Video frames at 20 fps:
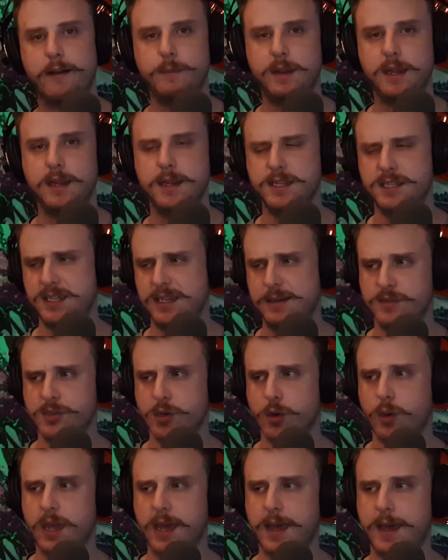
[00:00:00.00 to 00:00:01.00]
me, he seems
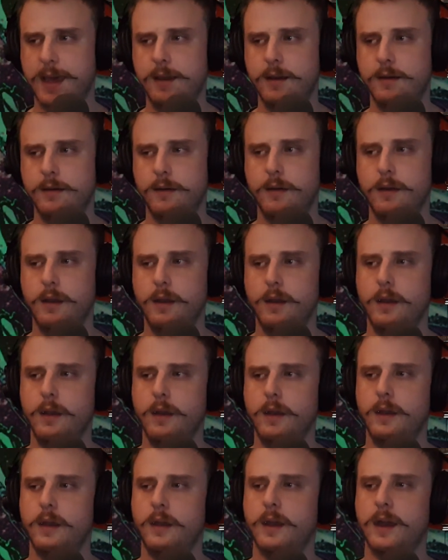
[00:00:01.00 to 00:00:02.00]
okay,
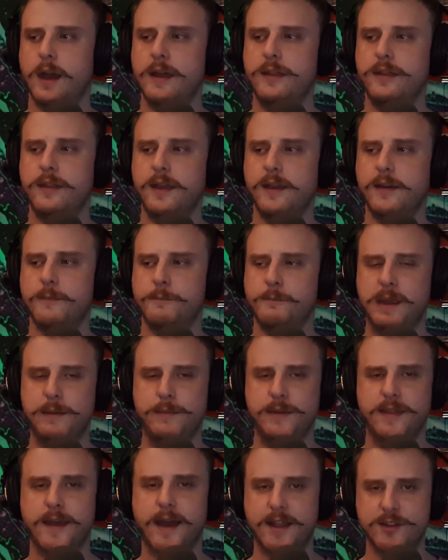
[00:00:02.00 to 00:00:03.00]
I think
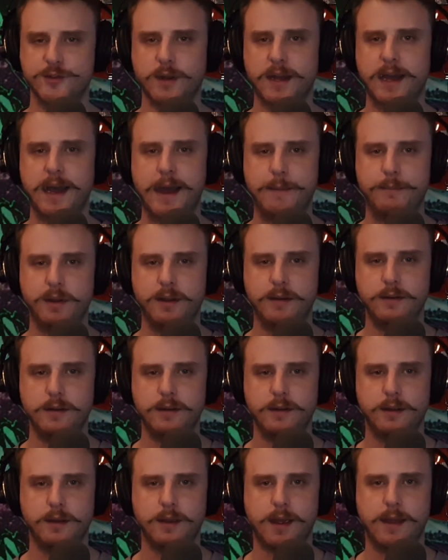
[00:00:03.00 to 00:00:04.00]
maybe that's what
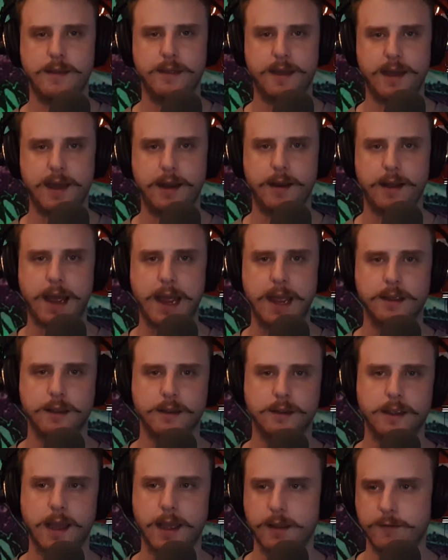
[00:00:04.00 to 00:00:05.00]
happened. And then I
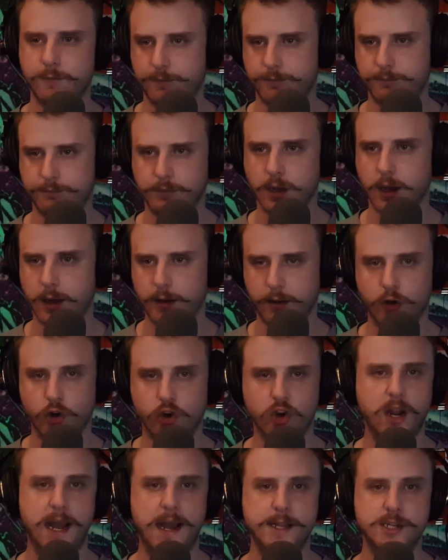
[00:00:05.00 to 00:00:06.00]
got in a
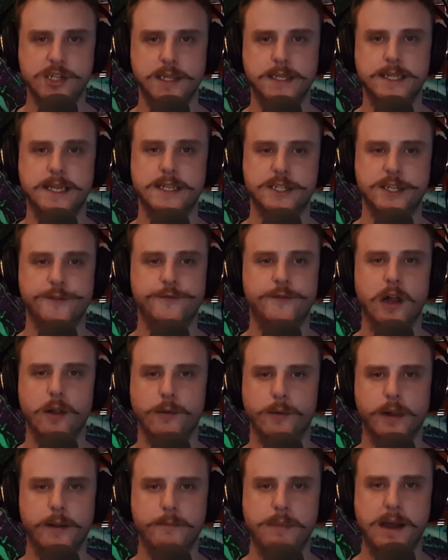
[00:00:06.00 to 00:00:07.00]
crash, and then she felt
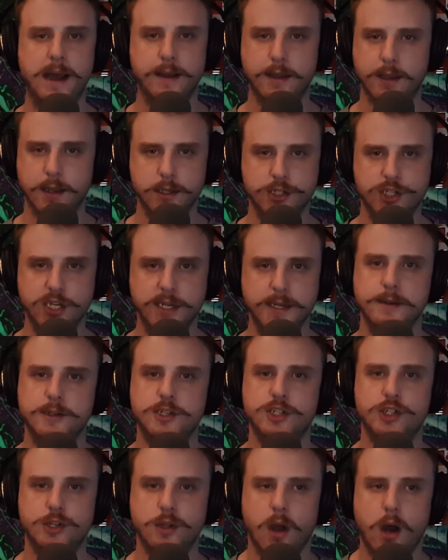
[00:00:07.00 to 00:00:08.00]
really bad because she
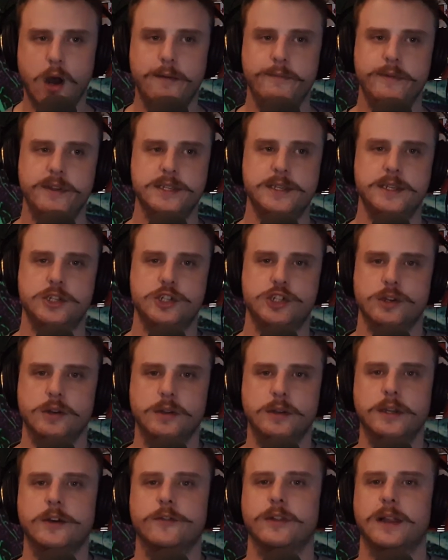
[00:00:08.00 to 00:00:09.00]
obviously
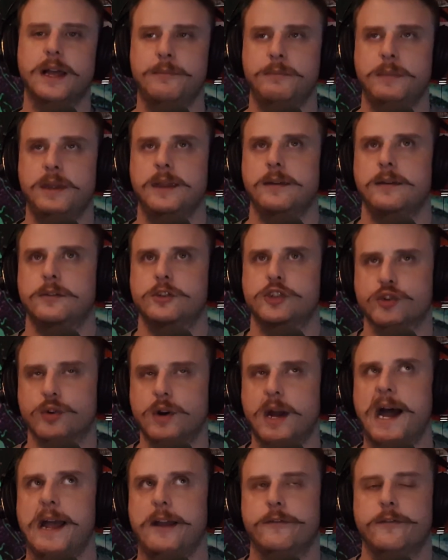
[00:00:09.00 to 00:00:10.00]
shouldn't have let me
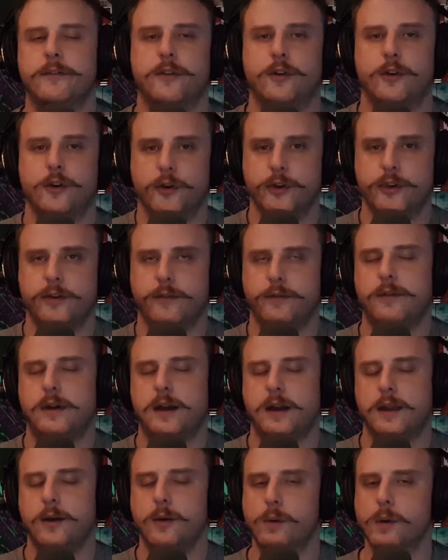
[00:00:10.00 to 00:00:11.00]
drive her to
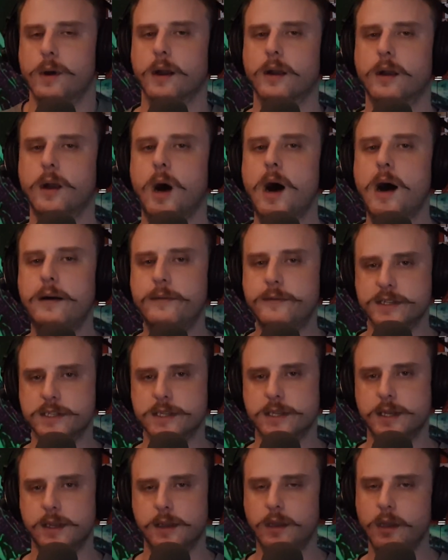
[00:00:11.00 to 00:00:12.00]
fucking work.
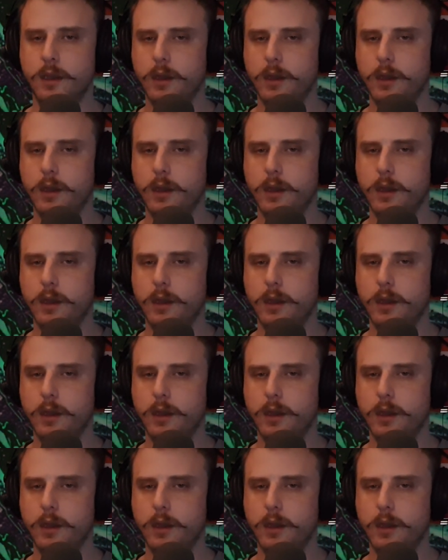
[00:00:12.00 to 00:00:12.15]
Obviously.